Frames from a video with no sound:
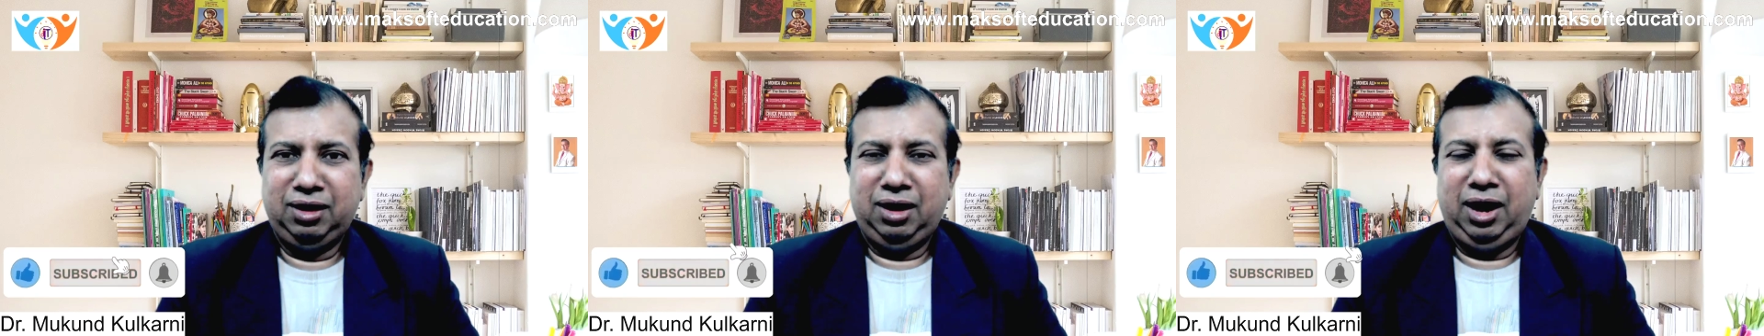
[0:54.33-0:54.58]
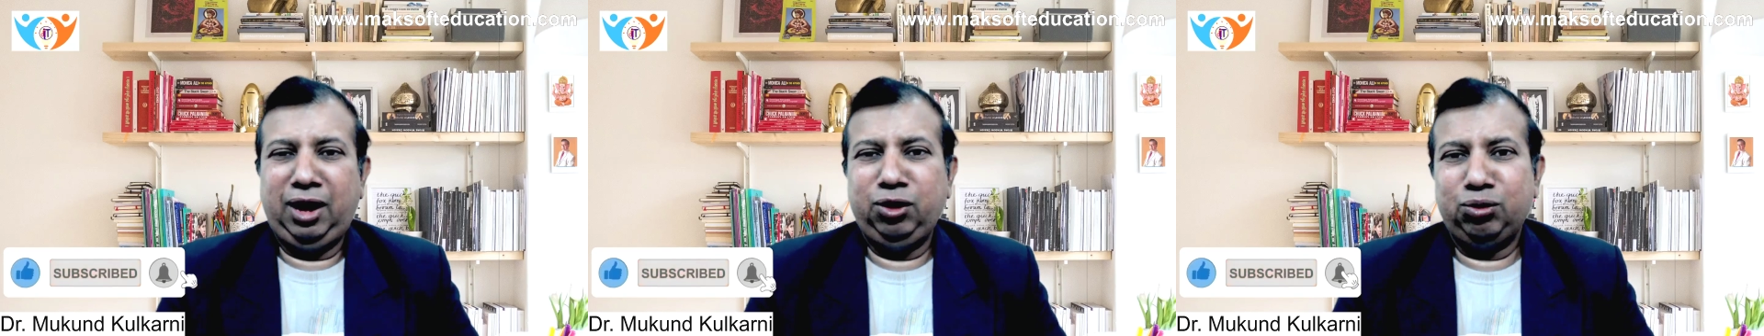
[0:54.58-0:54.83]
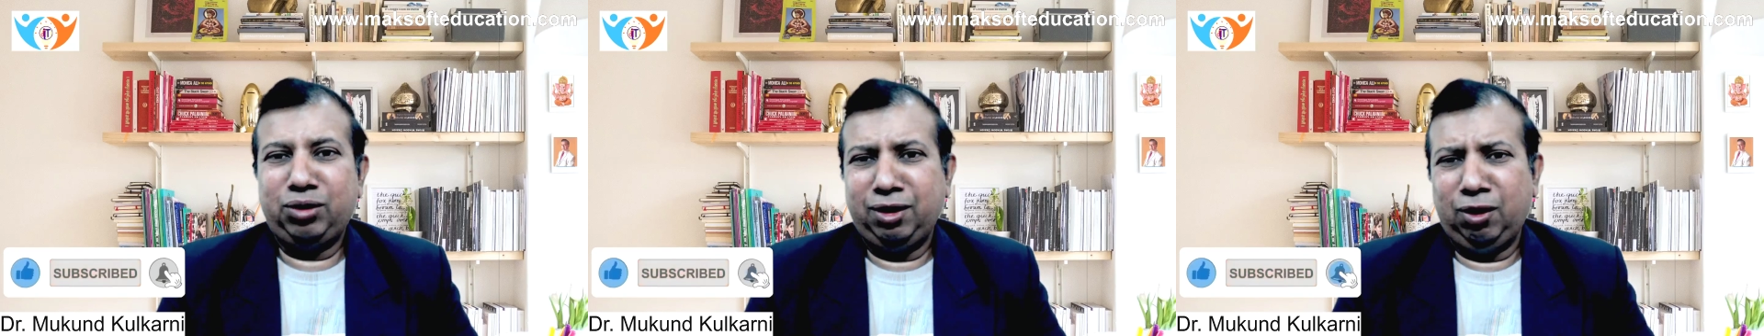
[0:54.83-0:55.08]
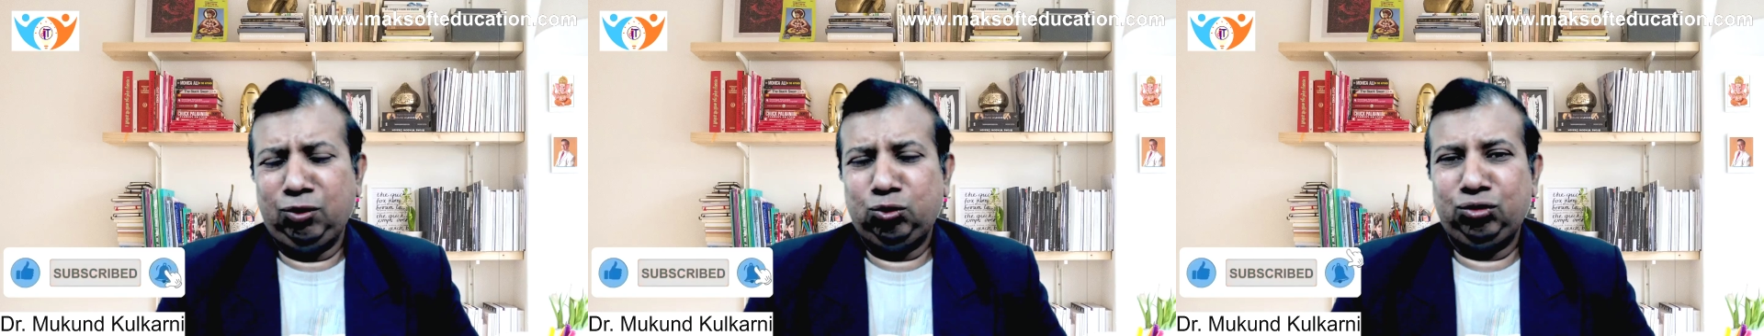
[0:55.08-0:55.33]
and you can
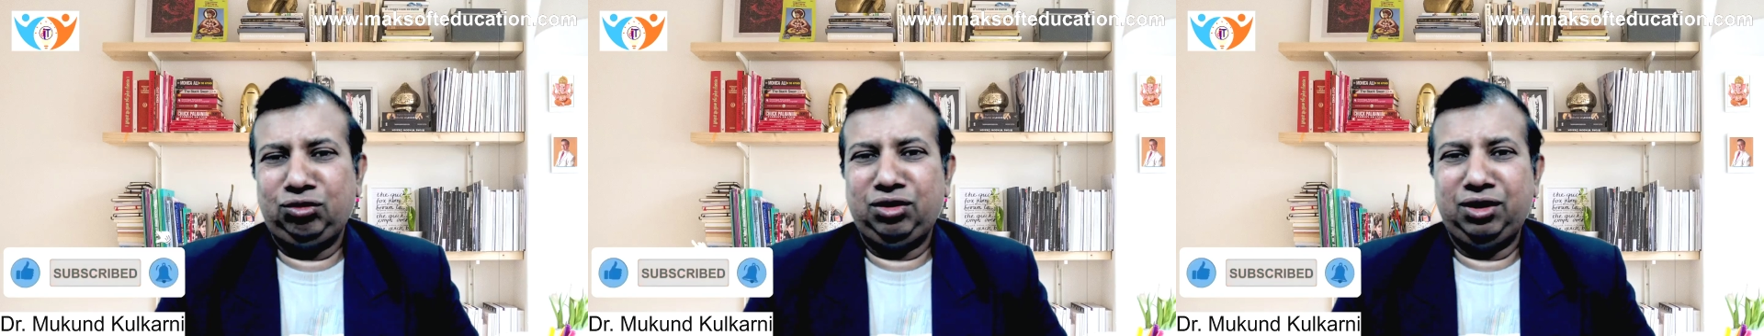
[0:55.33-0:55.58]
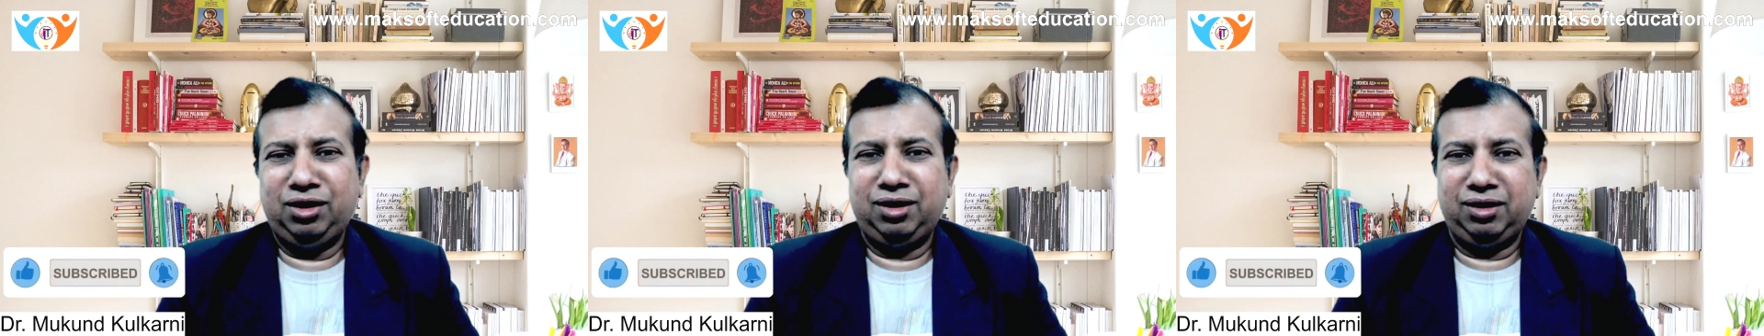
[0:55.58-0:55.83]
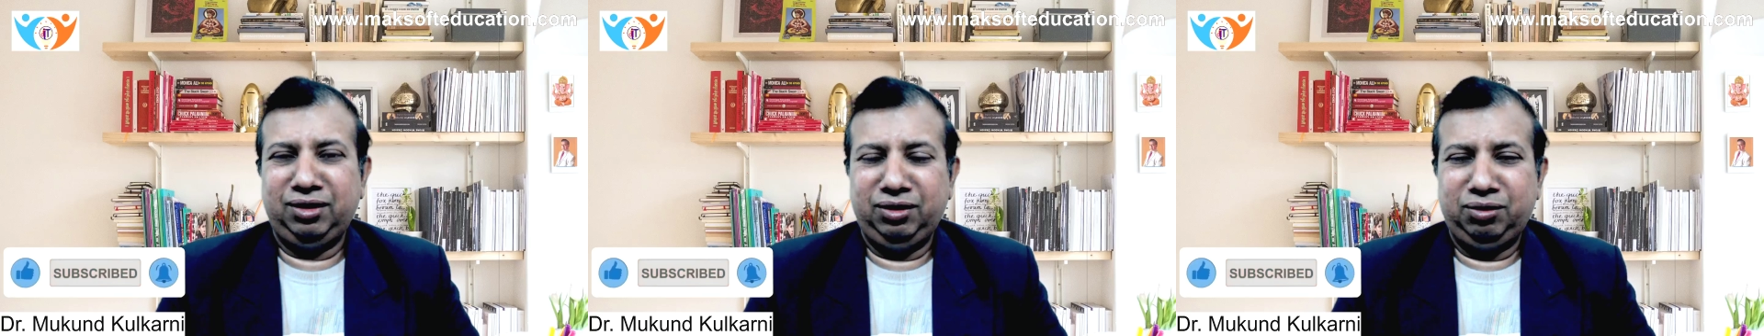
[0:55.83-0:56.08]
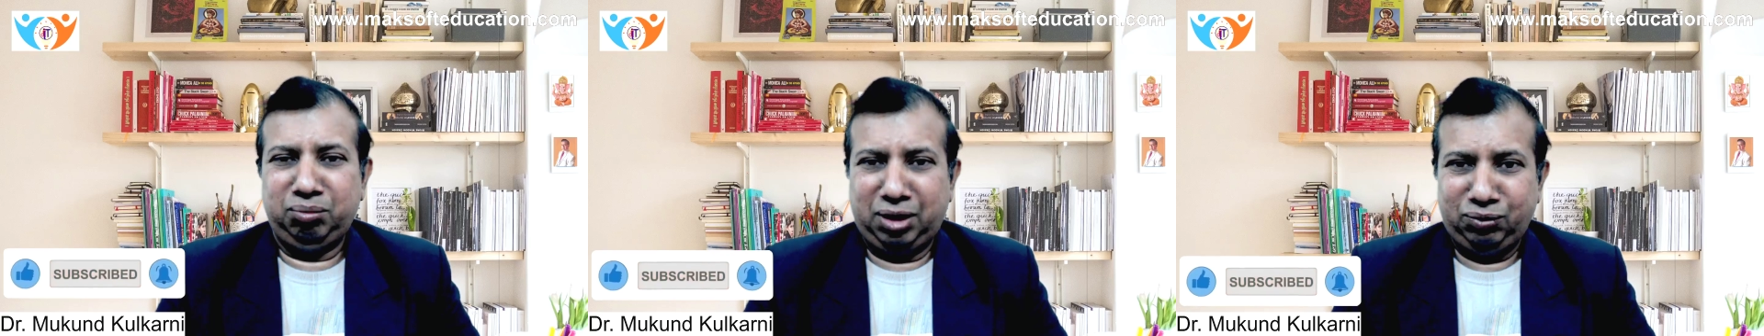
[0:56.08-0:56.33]
also share
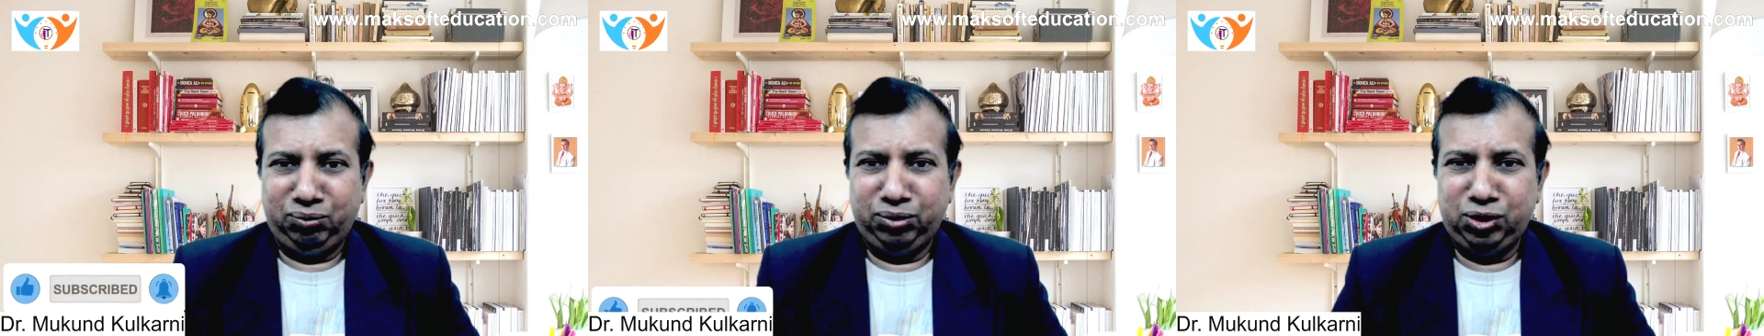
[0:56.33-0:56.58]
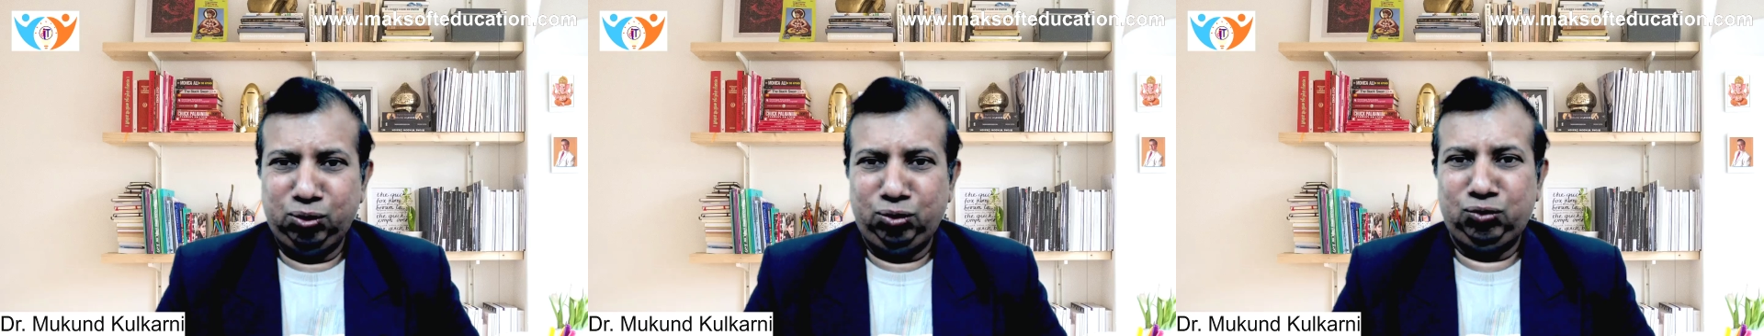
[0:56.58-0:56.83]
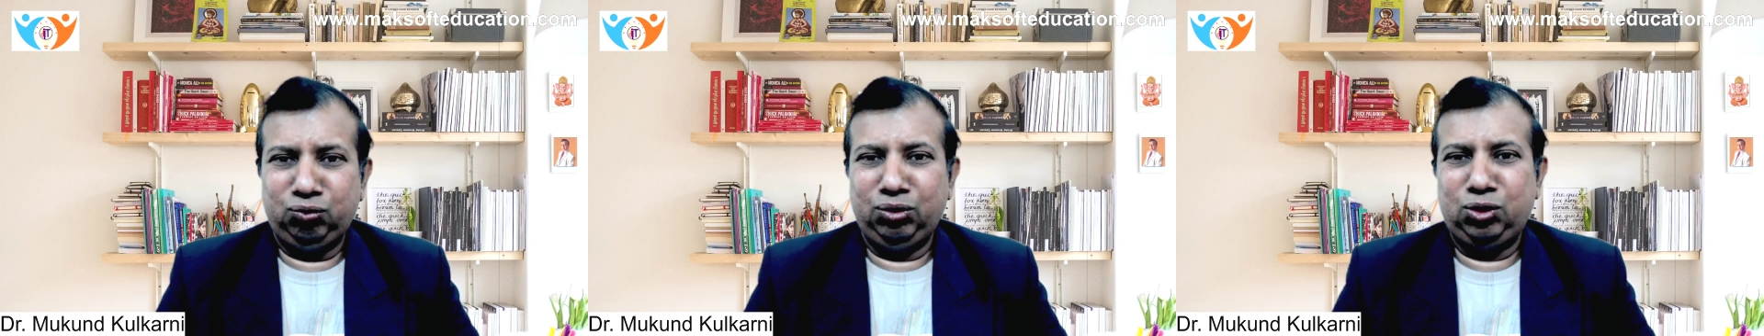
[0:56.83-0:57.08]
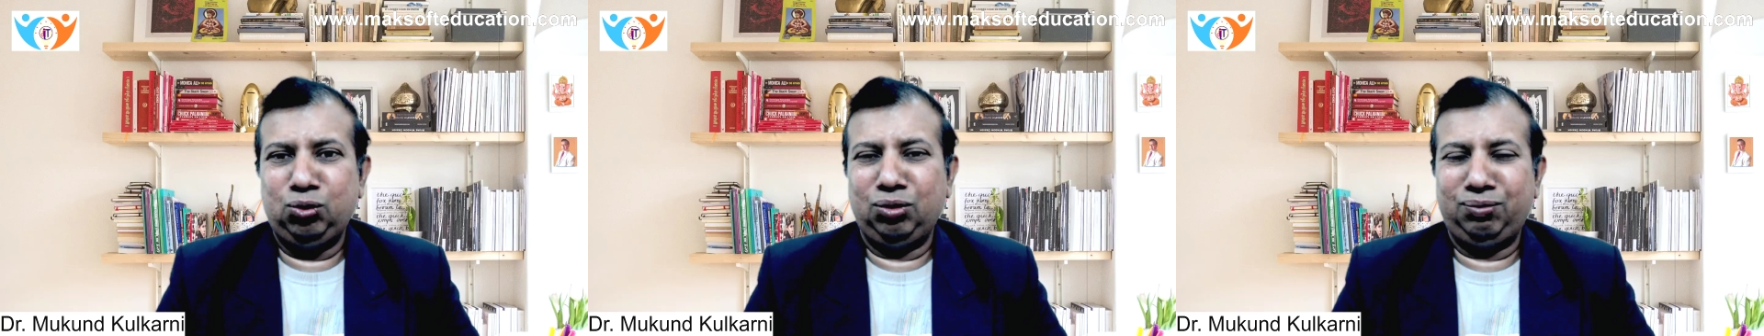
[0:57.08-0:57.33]
my videos
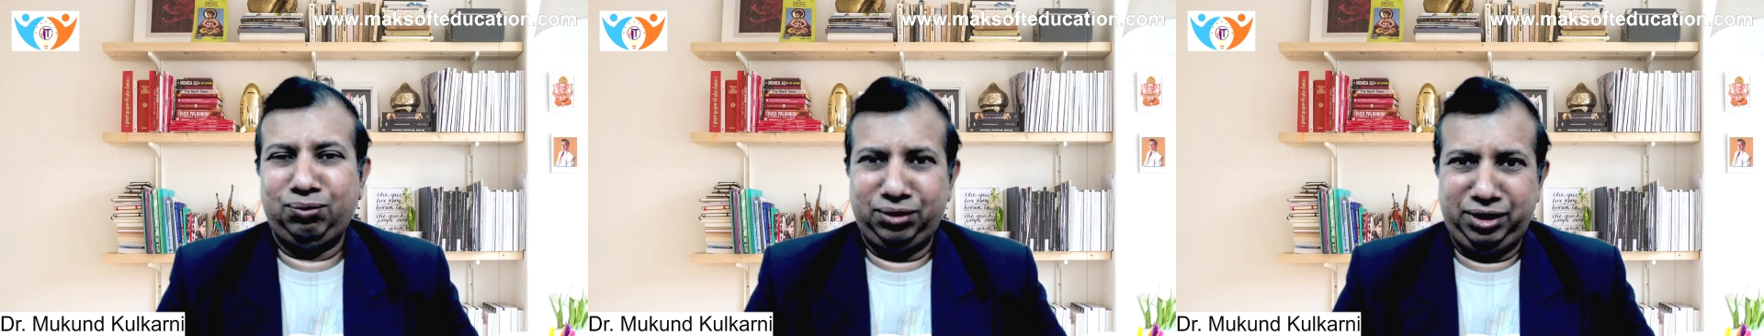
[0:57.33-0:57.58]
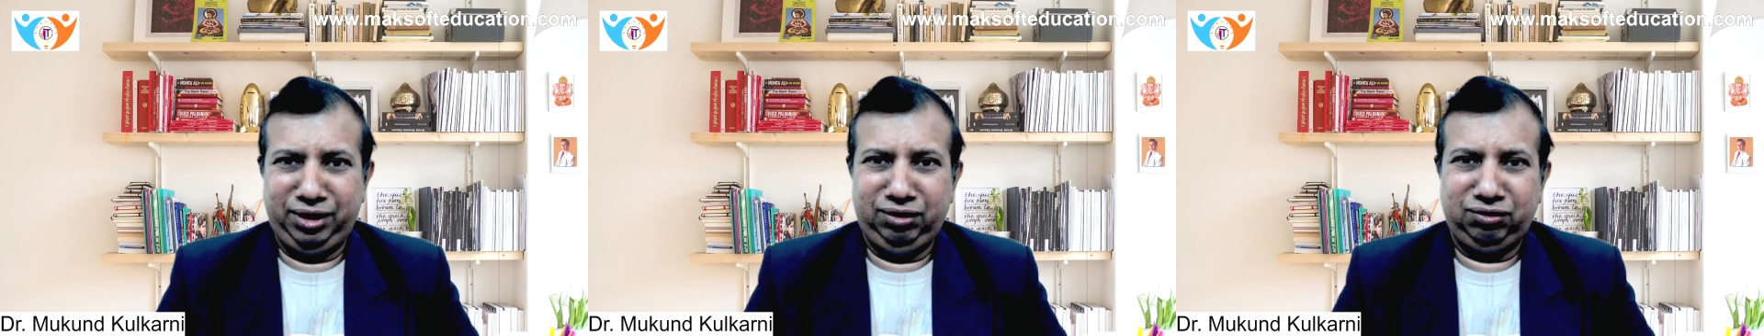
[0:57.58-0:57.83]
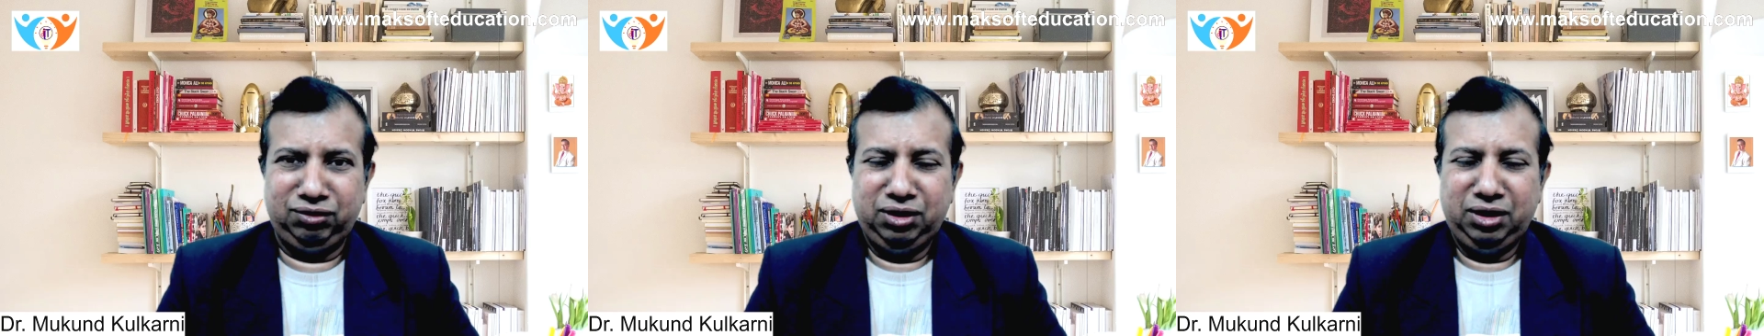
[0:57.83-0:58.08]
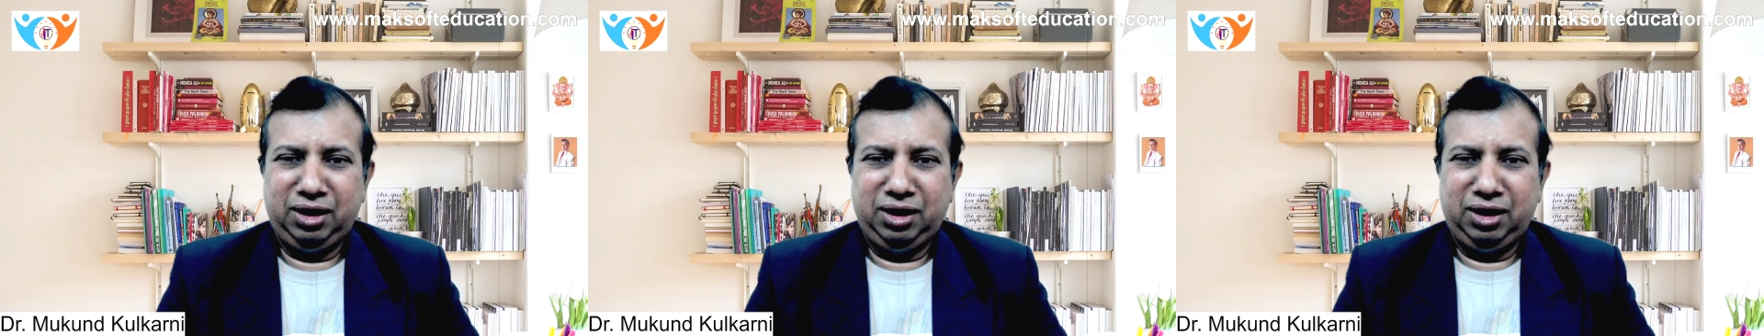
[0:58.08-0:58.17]
with your friends